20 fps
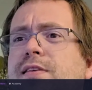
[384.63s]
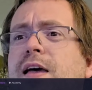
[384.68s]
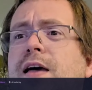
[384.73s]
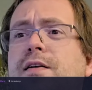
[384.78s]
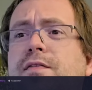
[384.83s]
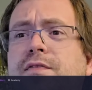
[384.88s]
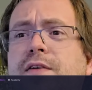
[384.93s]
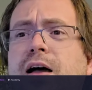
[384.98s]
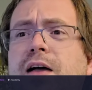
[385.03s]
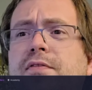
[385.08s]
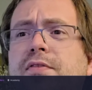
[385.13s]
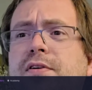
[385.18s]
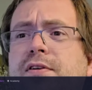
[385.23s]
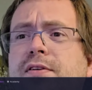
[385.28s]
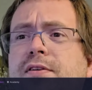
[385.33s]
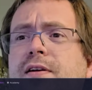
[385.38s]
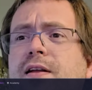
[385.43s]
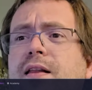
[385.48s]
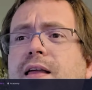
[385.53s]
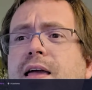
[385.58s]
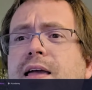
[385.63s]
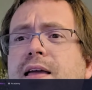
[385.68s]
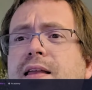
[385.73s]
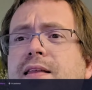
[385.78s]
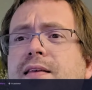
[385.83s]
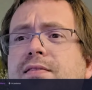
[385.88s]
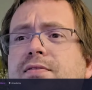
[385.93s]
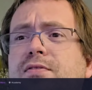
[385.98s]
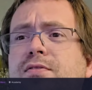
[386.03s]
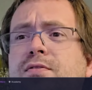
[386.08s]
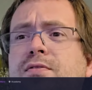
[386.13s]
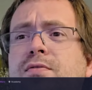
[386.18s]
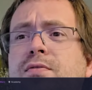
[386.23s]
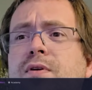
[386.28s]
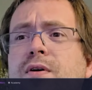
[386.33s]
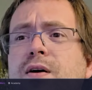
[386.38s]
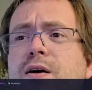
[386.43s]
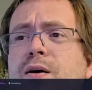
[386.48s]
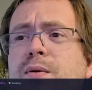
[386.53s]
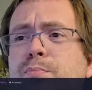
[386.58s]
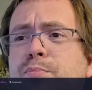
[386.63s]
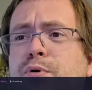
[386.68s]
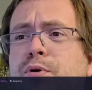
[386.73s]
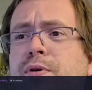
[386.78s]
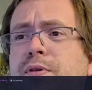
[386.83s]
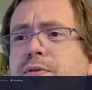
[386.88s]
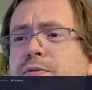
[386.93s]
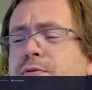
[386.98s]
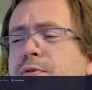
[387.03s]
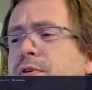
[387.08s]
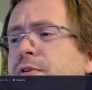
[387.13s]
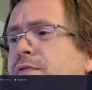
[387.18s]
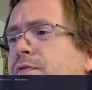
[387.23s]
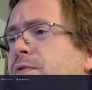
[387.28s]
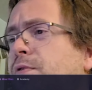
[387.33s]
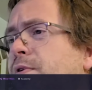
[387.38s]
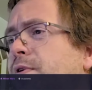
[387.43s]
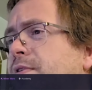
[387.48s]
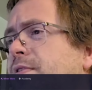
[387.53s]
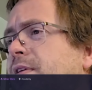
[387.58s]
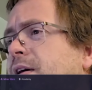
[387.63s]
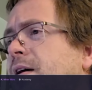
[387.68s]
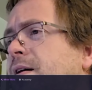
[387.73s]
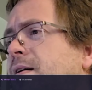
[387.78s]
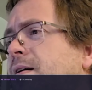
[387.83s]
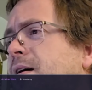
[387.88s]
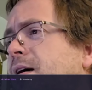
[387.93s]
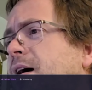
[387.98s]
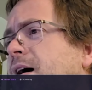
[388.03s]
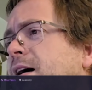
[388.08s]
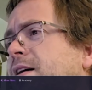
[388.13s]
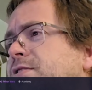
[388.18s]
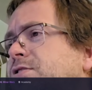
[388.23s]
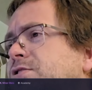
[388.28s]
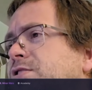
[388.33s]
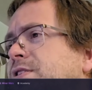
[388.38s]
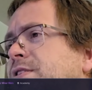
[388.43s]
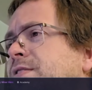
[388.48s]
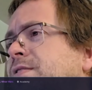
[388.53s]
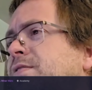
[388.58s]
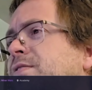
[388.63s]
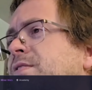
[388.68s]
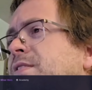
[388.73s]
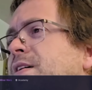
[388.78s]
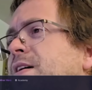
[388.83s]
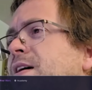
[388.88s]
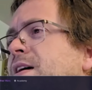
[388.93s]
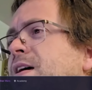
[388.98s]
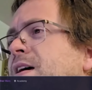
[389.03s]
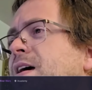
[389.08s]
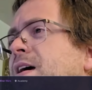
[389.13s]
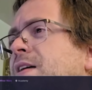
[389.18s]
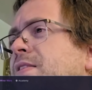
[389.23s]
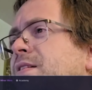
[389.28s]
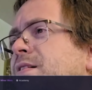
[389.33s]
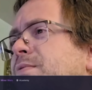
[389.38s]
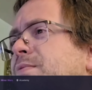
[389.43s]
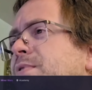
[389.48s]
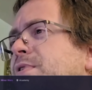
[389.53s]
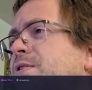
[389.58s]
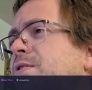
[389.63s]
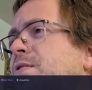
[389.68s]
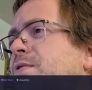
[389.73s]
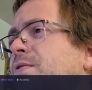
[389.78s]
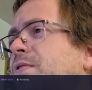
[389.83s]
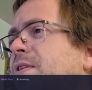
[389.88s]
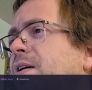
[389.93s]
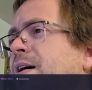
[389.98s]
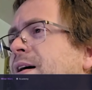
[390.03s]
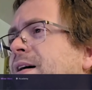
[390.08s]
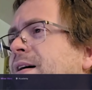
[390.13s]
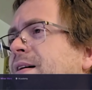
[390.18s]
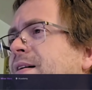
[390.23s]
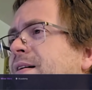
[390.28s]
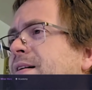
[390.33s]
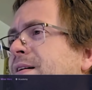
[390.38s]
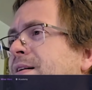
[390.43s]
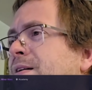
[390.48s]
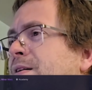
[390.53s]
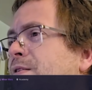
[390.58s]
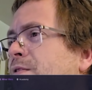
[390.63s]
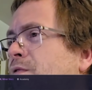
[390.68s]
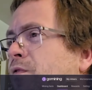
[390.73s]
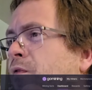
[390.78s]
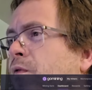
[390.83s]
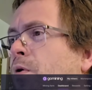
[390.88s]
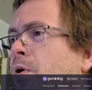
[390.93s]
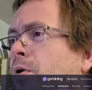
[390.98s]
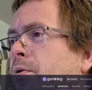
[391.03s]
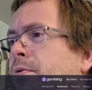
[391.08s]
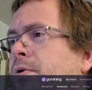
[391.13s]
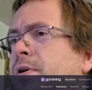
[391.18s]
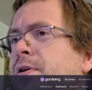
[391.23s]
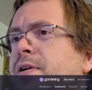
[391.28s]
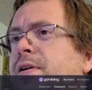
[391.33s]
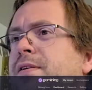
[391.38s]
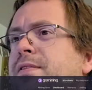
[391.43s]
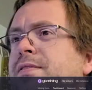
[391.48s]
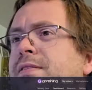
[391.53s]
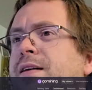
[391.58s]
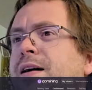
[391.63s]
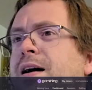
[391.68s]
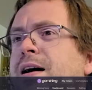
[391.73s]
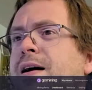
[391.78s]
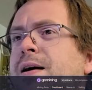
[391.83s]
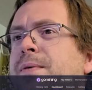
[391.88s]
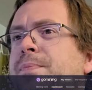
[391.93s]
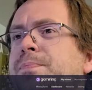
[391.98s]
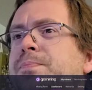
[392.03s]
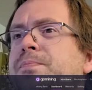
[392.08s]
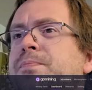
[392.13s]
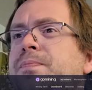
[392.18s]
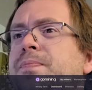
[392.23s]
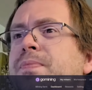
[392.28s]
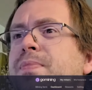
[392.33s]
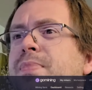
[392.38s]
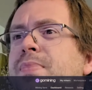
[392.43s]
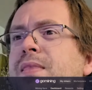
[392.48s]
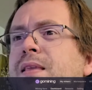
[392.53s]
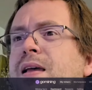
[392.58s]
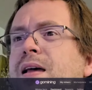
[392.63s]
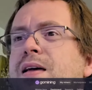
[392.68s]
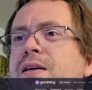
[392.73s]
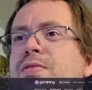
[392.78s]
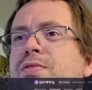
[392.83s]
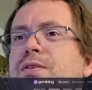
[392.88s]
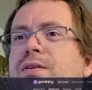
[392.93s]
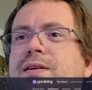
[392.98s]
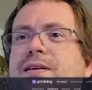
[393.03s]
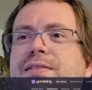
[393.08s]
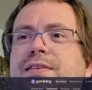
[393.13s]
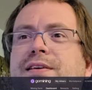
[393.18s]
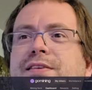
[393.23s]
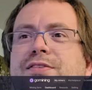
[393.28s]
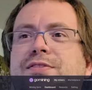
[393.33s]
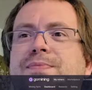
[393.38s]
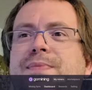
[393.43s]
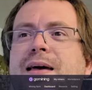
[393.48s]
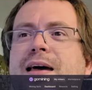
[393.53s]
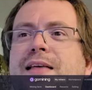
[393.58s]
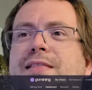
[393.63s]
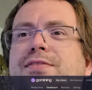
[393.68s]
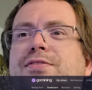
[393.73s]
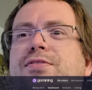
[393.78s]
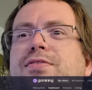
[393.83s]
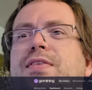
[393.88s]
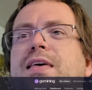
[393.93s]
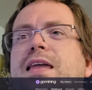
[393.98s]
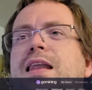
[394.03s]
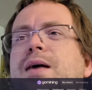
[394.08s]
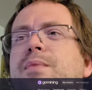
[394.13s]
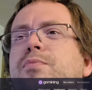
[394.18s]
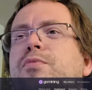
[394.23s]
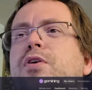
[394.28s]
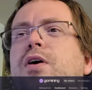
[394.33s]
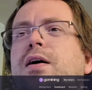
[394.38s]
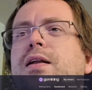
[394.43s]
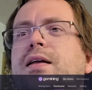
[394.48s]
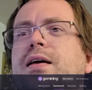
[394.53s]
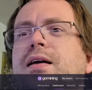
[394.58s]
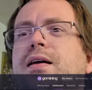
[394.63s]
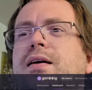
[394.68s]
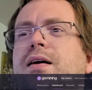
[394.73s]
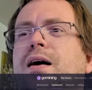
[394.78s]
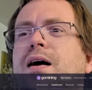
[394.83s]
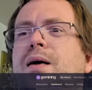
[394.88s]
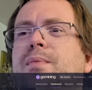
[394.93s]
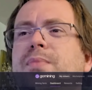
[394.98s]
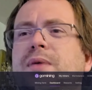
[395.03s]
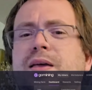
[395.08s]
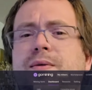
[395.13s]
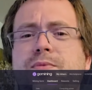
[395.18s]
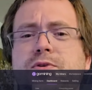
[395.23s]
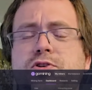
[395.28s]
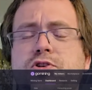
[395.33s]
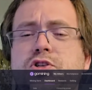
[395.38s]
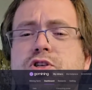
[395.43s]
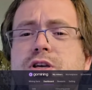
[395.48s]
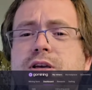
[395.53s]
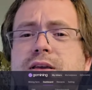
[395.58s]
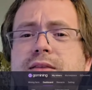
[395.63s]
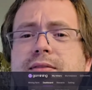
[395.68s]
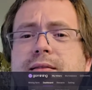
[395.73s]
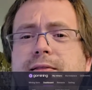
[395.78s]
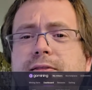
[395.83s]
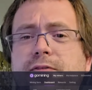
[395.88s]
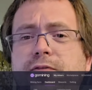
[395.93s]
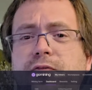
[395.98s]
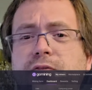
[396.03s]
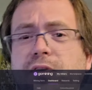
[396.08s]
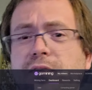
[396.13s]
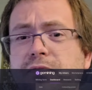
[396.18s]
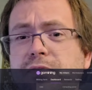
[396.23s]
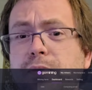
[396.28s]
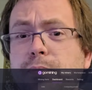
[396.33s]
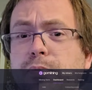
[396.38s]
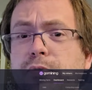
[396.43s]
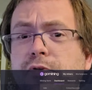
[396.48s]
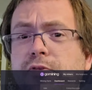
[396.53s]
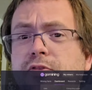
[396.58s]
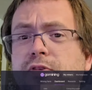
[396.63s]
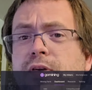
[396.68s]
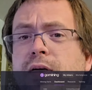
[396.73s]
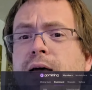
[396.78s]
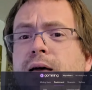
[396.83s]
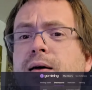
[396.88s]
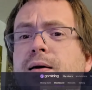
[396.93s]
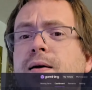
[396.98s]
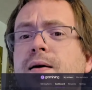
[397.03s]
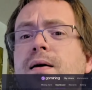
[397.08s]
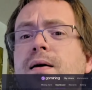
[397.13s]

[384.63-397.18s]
at 582.34 terahashes. And then we go like forward in time. Look at this, man. So then I'm running a machine that's 50%